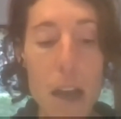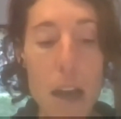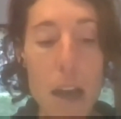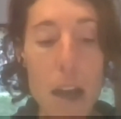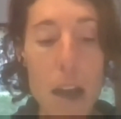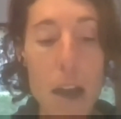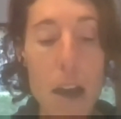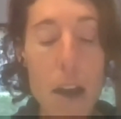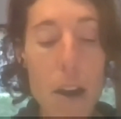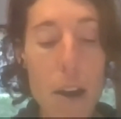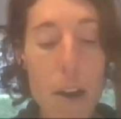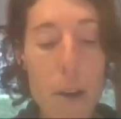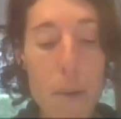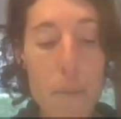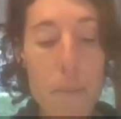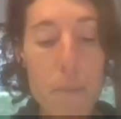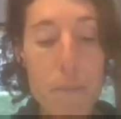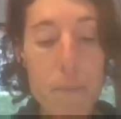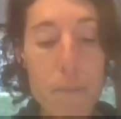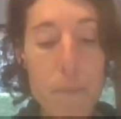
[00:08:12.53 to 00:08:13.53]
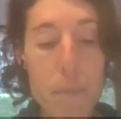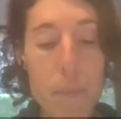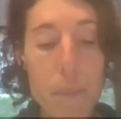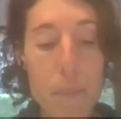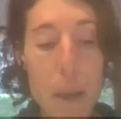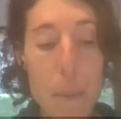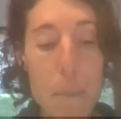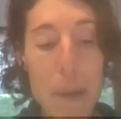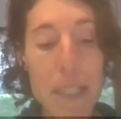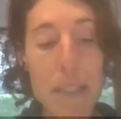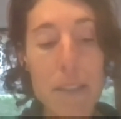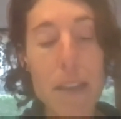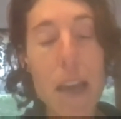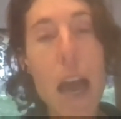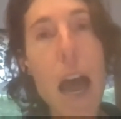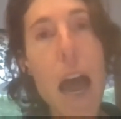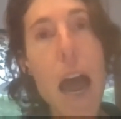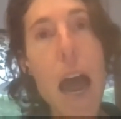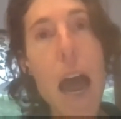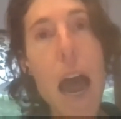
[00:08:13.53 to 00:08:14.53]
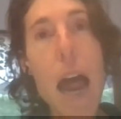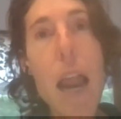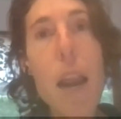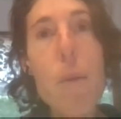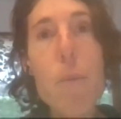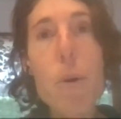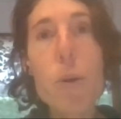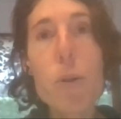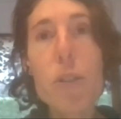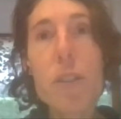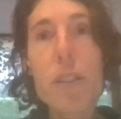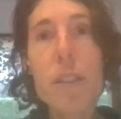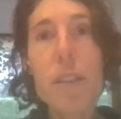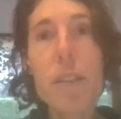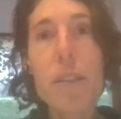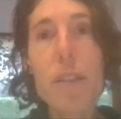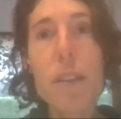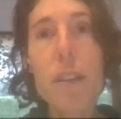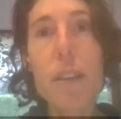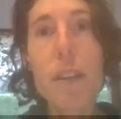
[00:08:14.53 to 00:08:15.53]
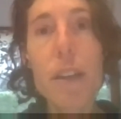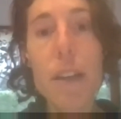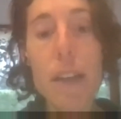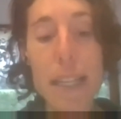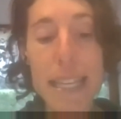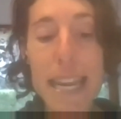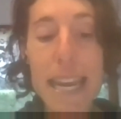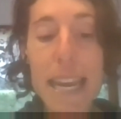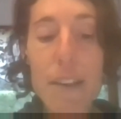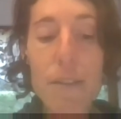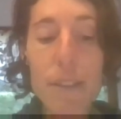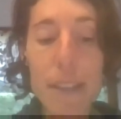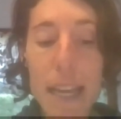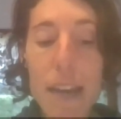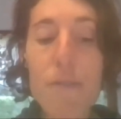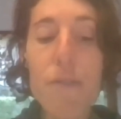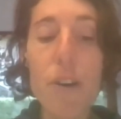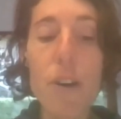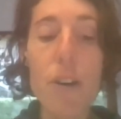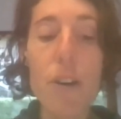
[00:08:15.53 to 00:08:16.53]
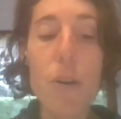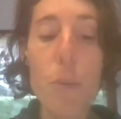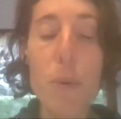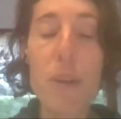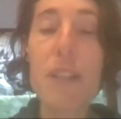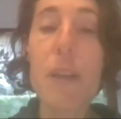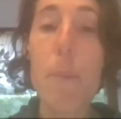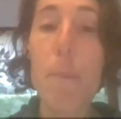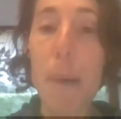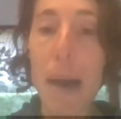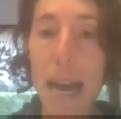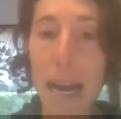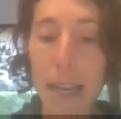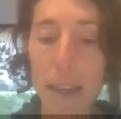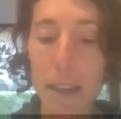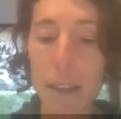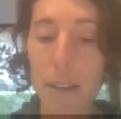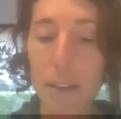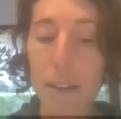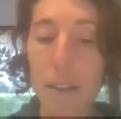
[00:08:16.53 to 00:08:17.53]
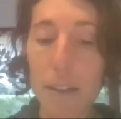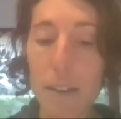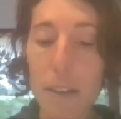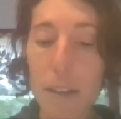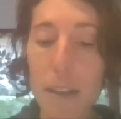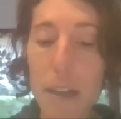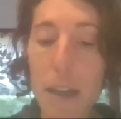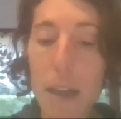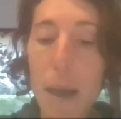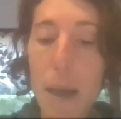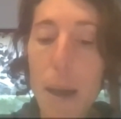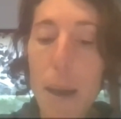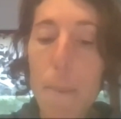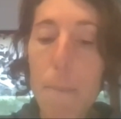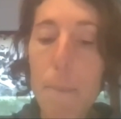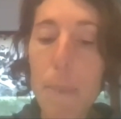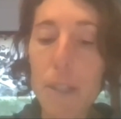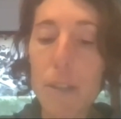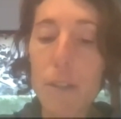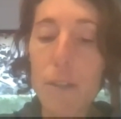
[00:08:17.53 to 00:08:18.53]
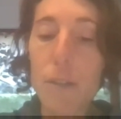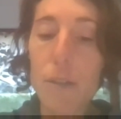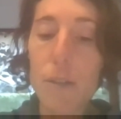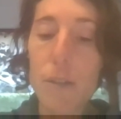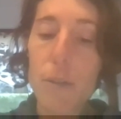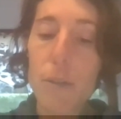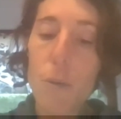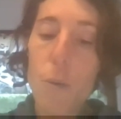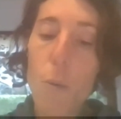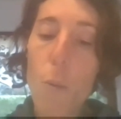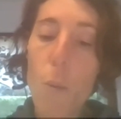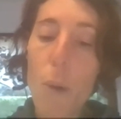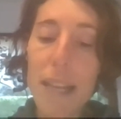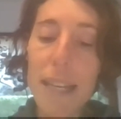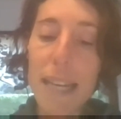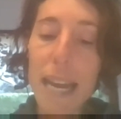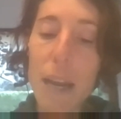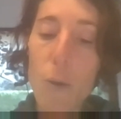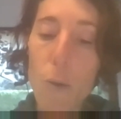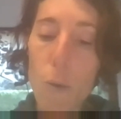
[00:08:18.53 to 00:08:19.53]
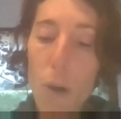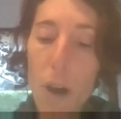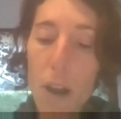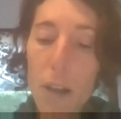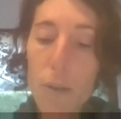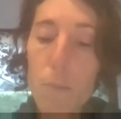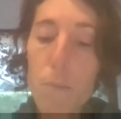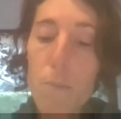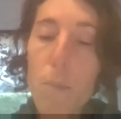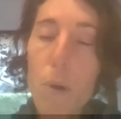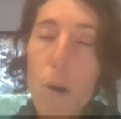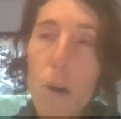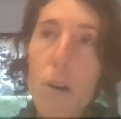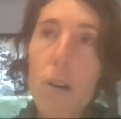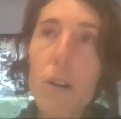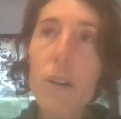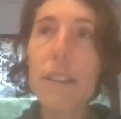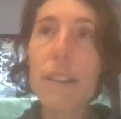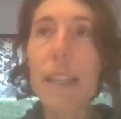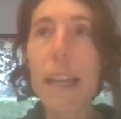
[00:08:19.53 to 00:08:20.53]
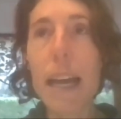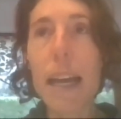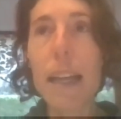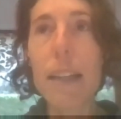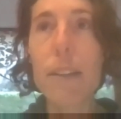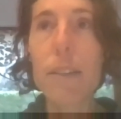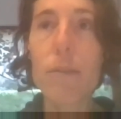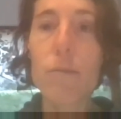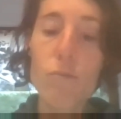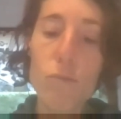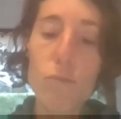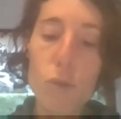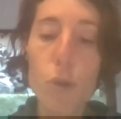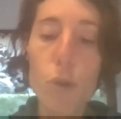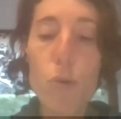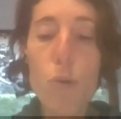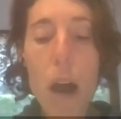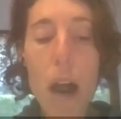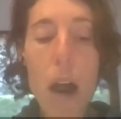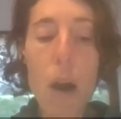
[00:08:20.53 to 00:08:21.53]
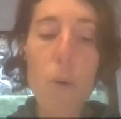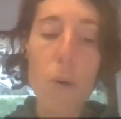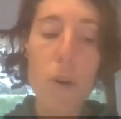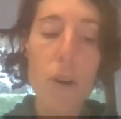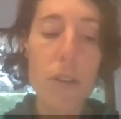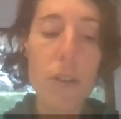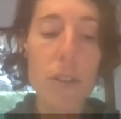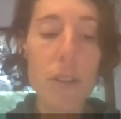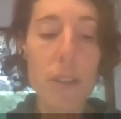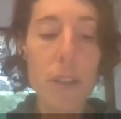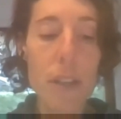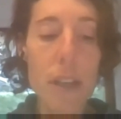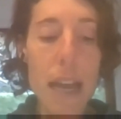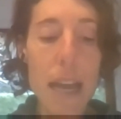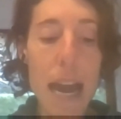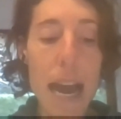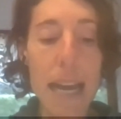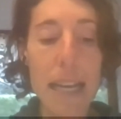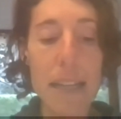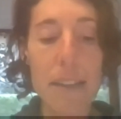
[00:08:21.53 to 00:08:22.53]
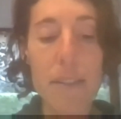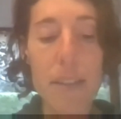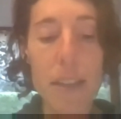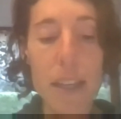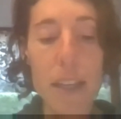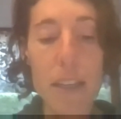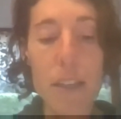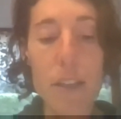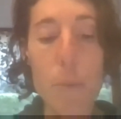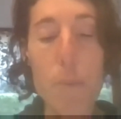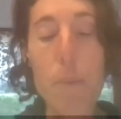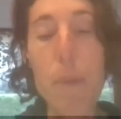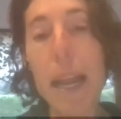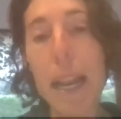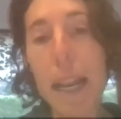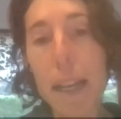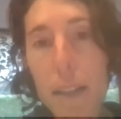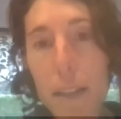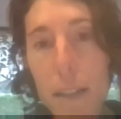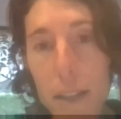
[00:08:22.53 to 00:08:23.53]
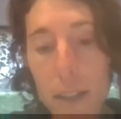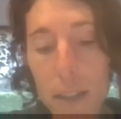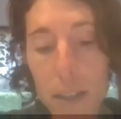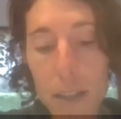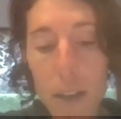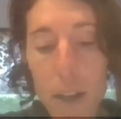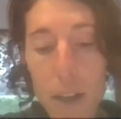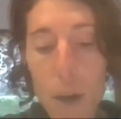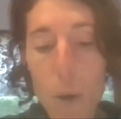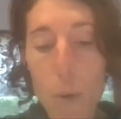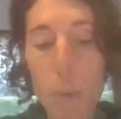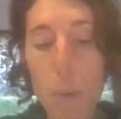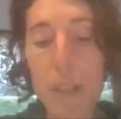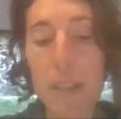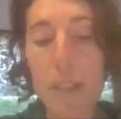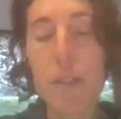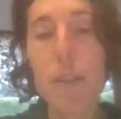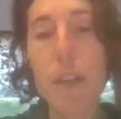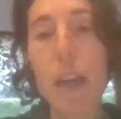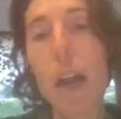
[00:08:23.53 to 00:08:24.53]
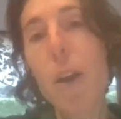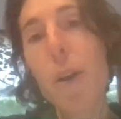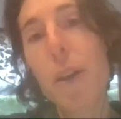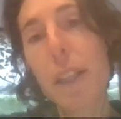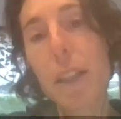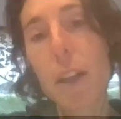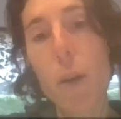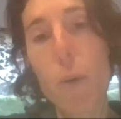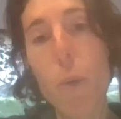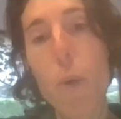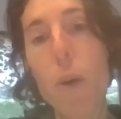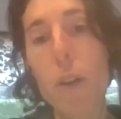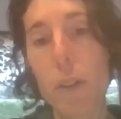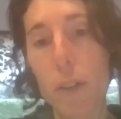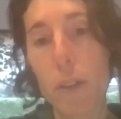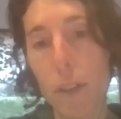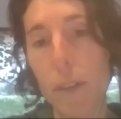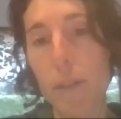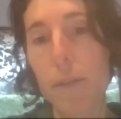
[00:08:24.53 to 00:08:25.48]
But almost never with a bag. But when I run more than 2 hours, I take a belt with a little water.